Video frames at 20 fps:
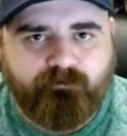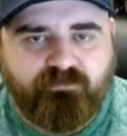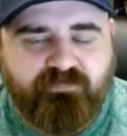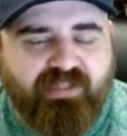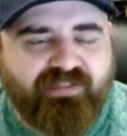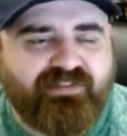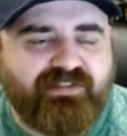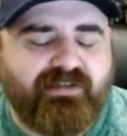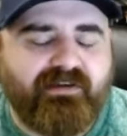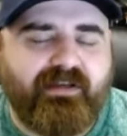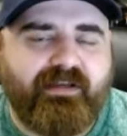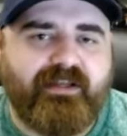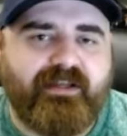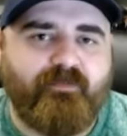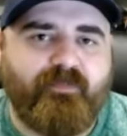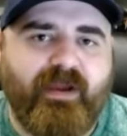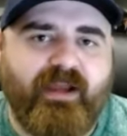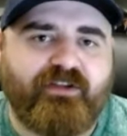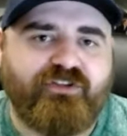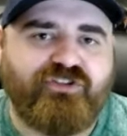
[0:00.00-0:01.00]
That's the kind of
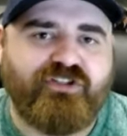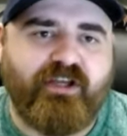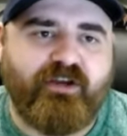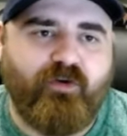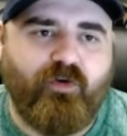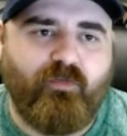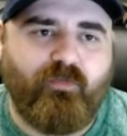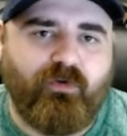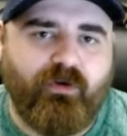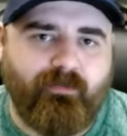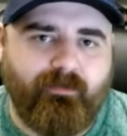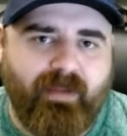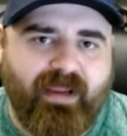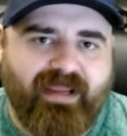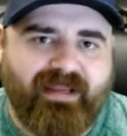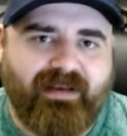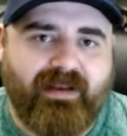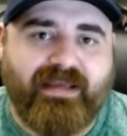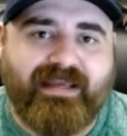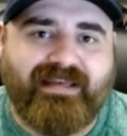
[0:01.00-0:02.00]
impact Chet Holmgren
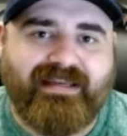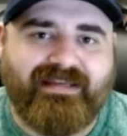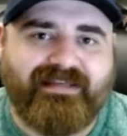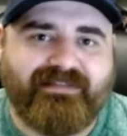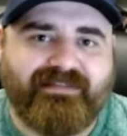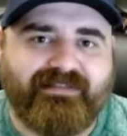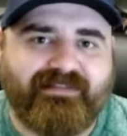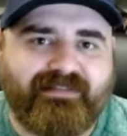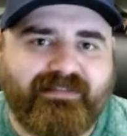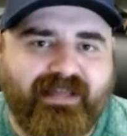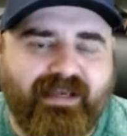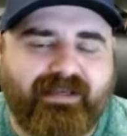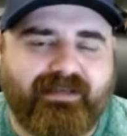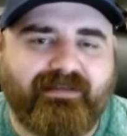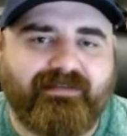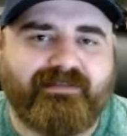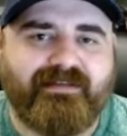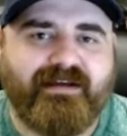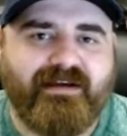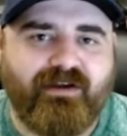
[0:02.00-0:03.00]
made in his
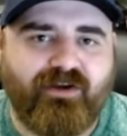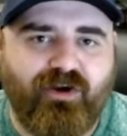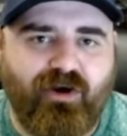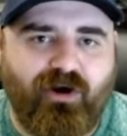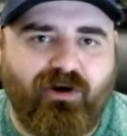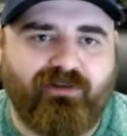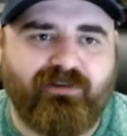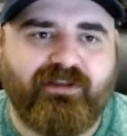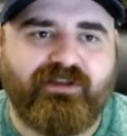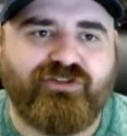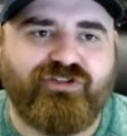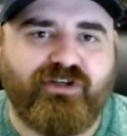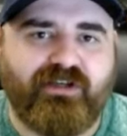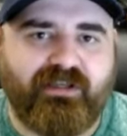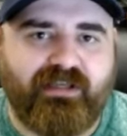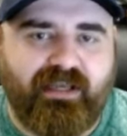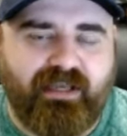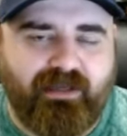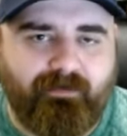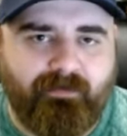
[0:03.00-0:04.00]
second college
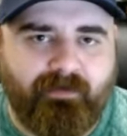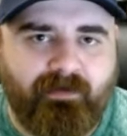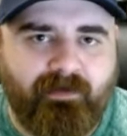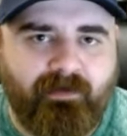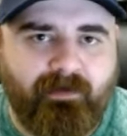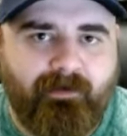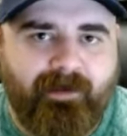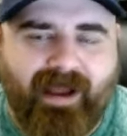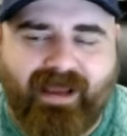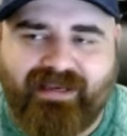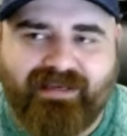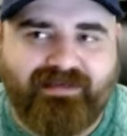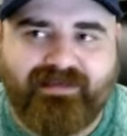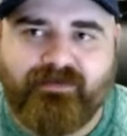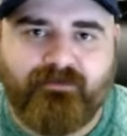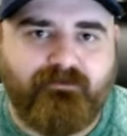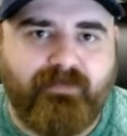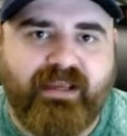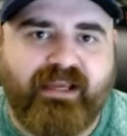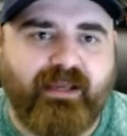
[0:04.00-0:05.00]
game. And he
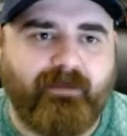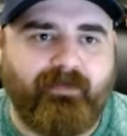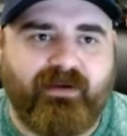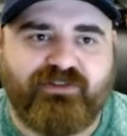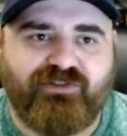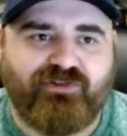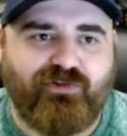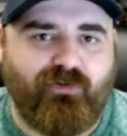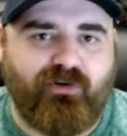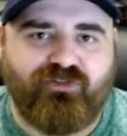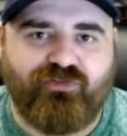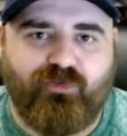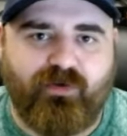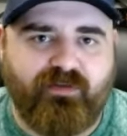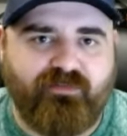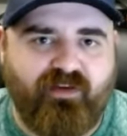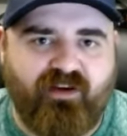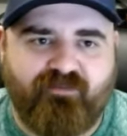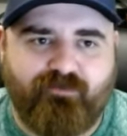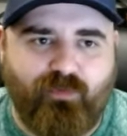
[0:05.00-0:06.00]
didn't make it by scoring
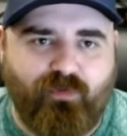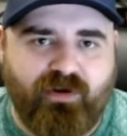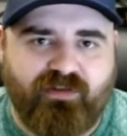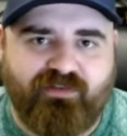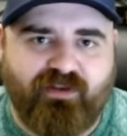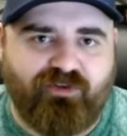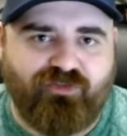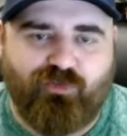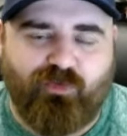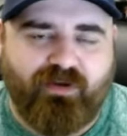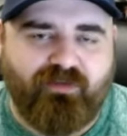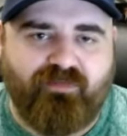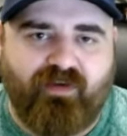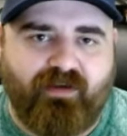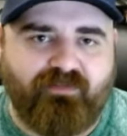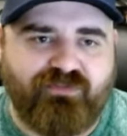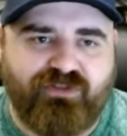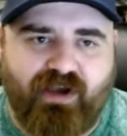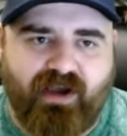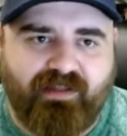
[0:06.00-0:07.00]
25 points on
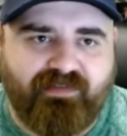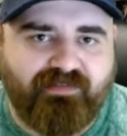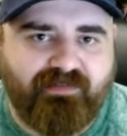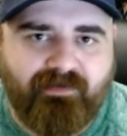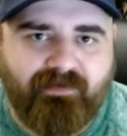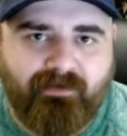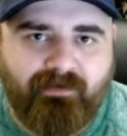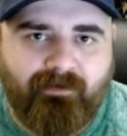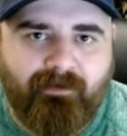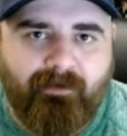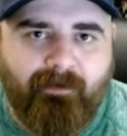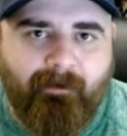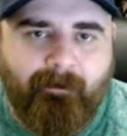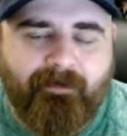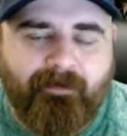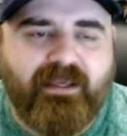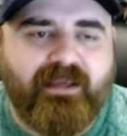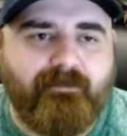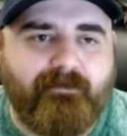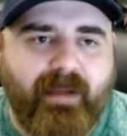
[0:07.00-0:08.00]
25 shots.
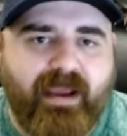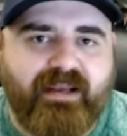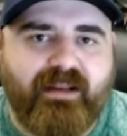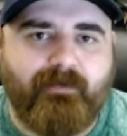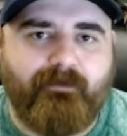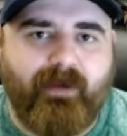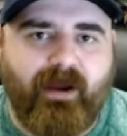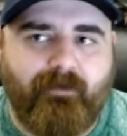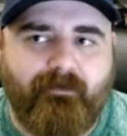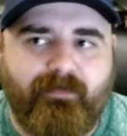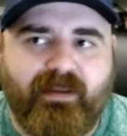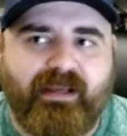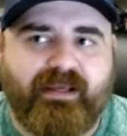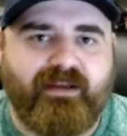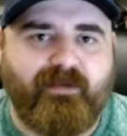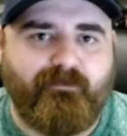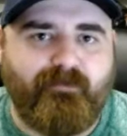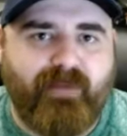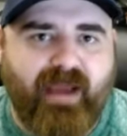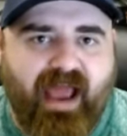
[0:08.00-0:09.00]
He made it by being
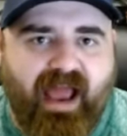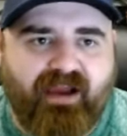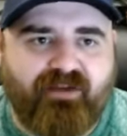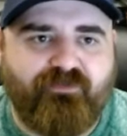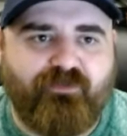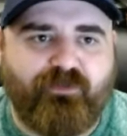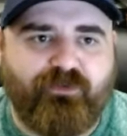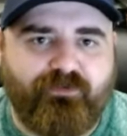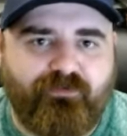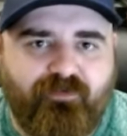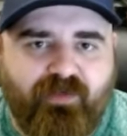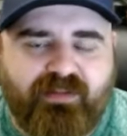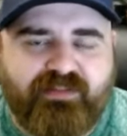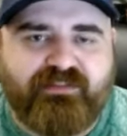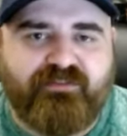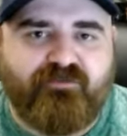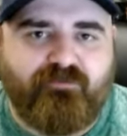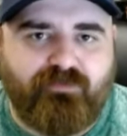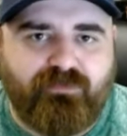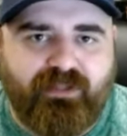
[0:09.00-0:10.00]
an impactful
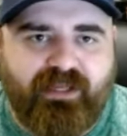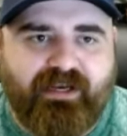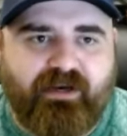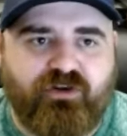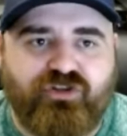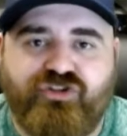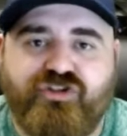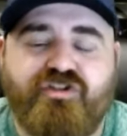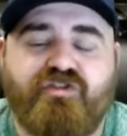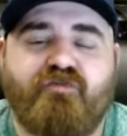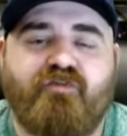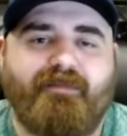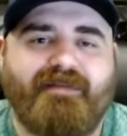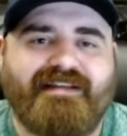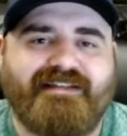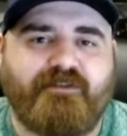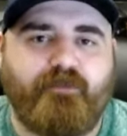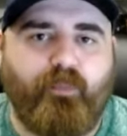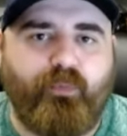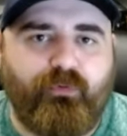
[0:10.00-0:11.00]
defensive player just from
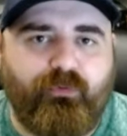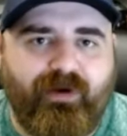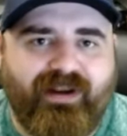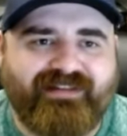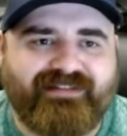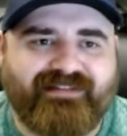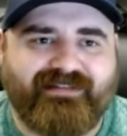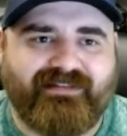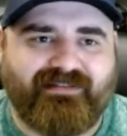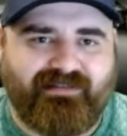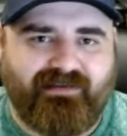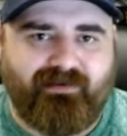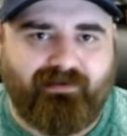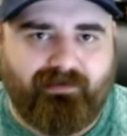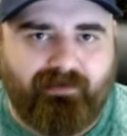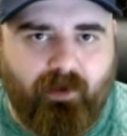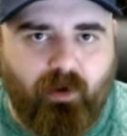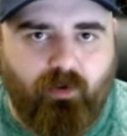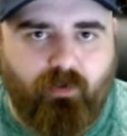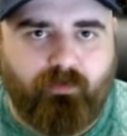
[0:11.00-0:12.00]
his presence
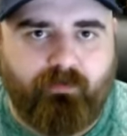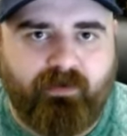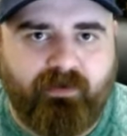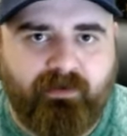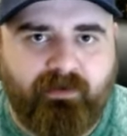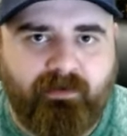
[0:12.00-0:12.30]
alone.